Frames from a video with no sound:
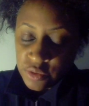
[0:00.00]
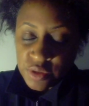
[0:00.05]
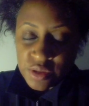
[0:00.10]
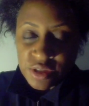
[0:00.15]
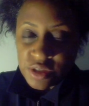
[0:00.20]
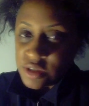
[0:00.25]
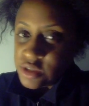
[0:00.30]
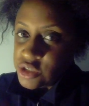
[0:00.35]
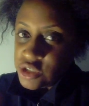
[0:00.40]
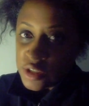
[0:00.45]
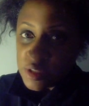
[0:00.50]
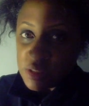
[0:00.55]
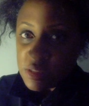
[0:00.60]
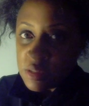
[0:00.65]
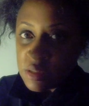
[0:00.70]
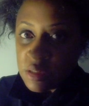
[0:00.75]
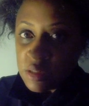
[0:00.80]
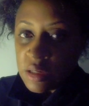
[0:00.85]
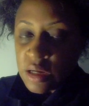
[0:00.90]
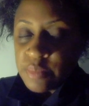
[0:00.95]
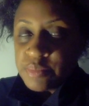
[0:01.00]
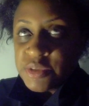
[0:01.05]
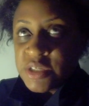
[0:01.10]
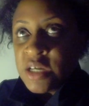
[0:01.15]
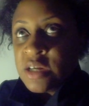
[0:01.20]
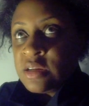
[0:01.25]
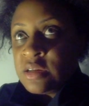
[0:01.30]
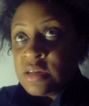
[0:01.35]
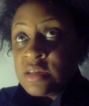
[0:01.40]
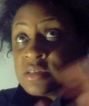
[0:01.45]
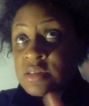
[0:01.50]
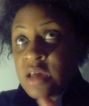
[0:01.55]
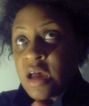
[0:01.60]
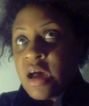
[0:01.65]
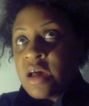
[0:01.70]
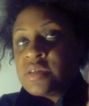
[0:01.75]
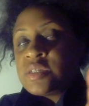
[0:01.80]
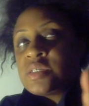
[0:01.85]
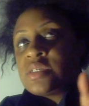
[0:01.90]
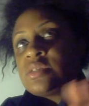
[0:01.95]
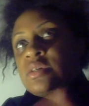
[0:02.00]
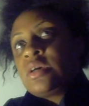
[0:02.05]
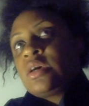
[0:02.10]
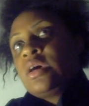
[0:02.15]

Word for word: It's just, just a little update and a test,